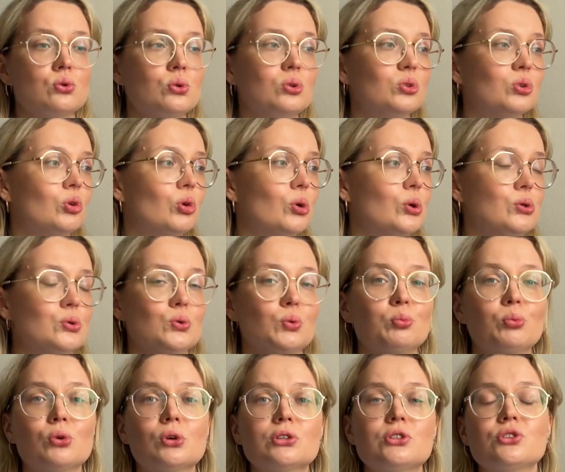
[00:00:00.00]
or do
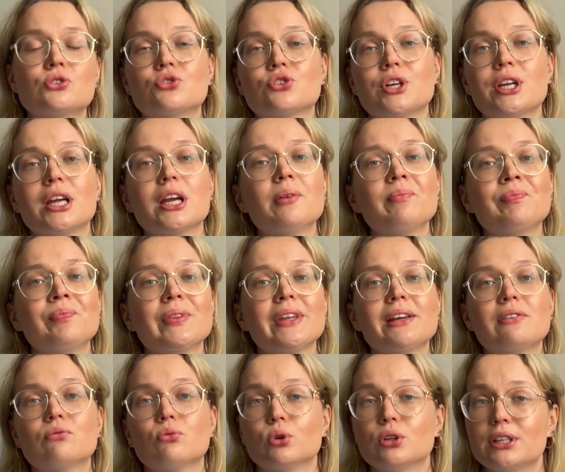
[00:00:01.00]
pottery,
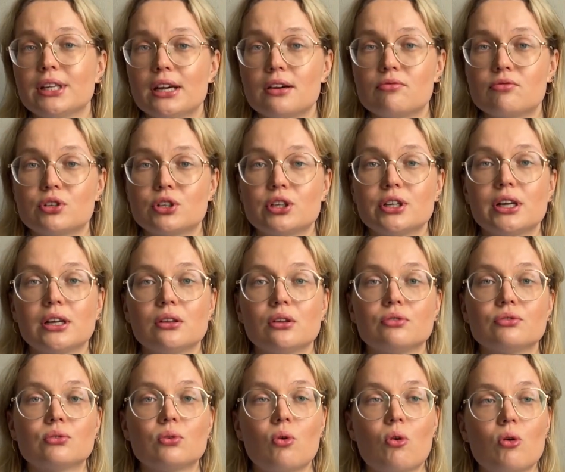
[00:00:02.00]
whatever. And
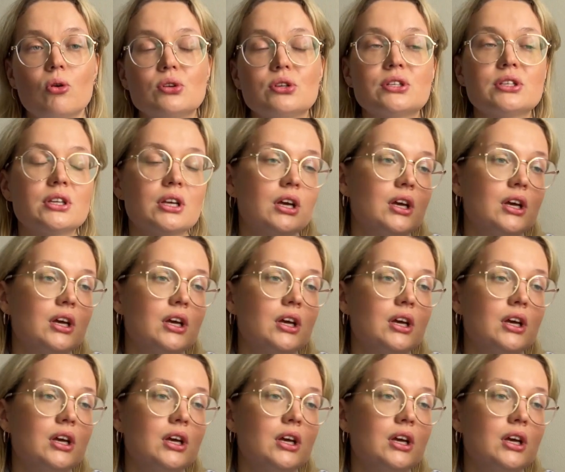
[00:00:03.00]
of course,